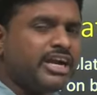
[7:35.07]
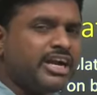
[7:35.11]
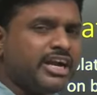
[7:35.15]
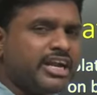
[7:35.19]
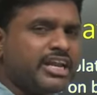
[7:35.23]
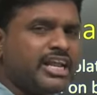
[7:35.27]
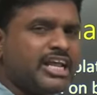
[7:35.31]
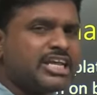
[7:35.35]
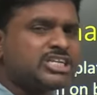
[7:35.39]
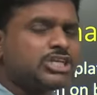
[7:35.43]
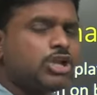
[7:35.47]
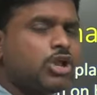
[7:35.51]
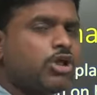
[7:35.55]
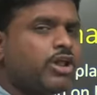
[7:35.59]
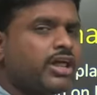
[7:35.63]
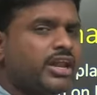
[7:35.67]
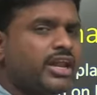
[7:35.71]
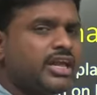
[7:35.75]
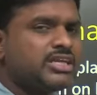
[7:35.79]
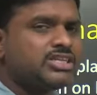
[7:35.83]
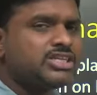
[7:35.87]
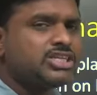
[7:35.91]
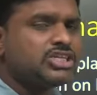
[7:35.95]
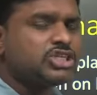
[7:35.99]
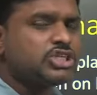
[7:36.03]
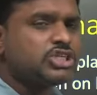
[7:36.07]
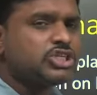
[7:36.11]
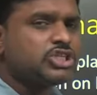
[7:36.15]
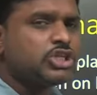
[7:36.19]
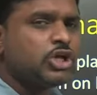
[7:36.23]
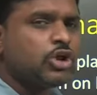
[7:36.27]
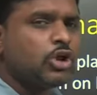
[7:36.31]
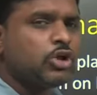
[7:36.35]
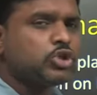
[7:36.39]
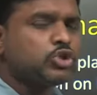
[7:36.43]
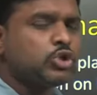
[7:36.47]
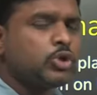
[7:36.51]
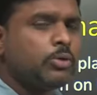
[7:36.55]
International organizations
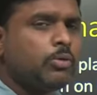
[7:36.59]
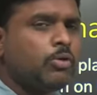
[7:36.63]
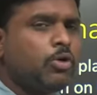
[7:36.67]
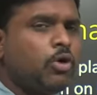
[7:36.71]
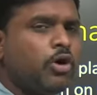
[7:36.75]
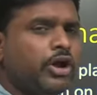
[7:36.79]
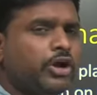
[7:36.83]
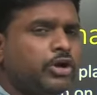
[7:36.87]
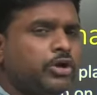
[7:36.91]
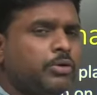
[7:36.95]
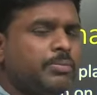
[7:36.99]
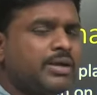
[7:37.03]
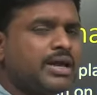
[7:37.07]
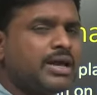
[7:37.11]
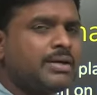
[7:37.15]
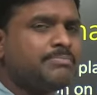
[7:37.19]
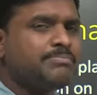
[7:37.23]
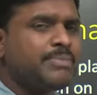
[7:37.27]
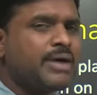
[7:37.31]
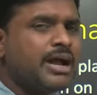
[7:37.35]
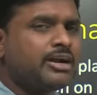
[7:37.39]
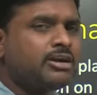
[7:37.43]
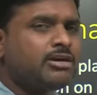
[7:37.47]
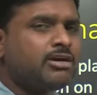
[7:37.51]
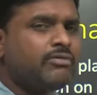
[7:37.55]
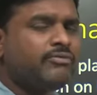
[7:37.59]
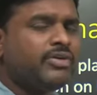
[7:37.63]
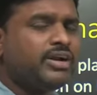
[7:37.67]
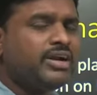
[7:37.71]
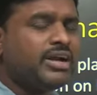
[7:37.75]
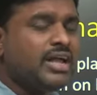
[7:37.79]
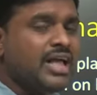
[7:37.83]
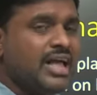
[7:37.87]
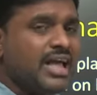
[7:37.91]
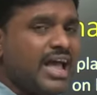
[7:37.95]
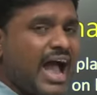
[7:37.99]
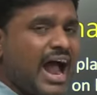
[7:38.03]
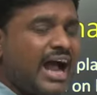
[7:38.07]
are also going to become part of it
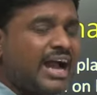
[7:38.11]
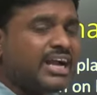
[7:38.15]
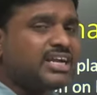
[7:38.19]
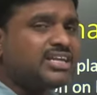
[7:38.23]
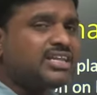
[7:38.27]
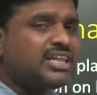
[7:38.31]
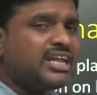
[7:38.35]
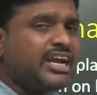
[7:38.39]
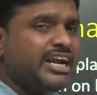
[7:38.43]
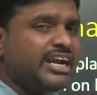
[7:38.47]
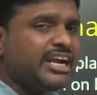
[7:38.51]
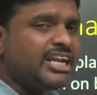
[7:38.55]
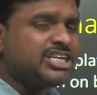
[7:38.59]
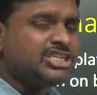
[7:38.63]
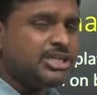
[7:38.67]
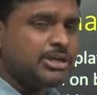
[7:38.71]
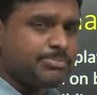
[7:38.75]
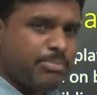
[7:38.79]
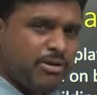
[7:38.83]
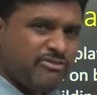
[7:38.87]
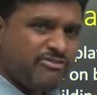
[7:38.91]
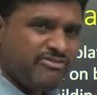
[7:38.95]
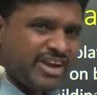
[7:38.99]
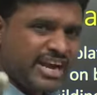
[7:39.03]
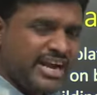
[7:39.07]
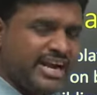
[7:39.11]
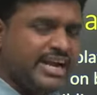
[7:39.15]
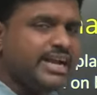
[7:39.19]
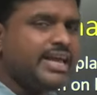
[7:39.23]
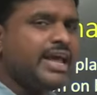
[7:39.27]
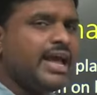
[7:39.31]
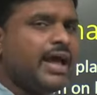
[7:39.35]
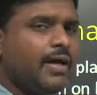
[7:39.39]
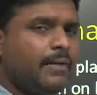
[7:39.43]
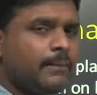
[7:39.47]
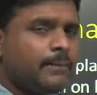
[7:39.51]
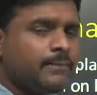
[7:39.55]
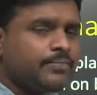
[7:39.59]
under the leadership of
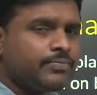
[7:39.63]
India.